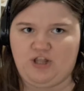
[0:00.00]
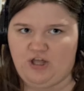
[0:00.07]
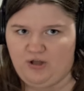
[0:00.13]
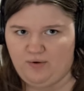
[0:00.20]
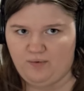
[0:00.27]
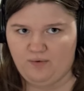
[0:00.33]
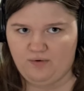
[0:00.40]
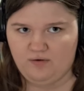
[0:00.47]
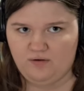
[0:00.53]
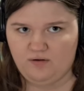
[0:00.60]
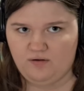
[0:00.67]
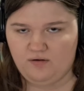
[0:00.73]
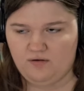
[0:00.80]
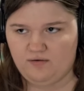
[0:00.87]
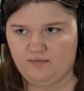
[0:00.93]
though,
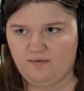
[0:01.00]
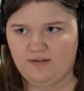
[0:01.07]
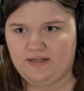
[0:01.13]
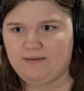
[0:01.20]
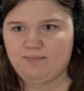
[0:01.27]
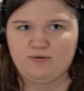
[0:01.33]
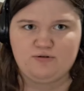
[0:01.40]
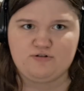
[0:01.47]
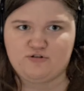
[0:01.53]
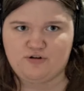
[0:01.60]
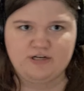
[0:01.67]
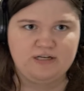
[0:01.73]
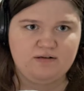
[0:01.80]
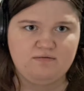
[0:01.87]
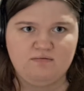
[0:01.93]
like a bluish
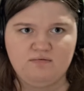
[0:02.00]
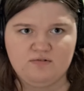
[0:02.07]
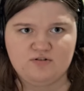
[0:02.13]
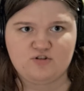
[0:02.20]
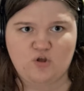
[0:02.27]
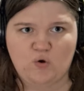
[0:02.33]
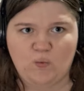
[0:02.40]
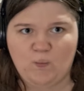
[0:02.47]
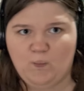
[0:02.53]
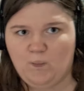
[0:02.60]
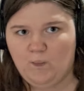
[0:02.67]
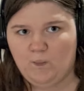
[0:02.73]
green. So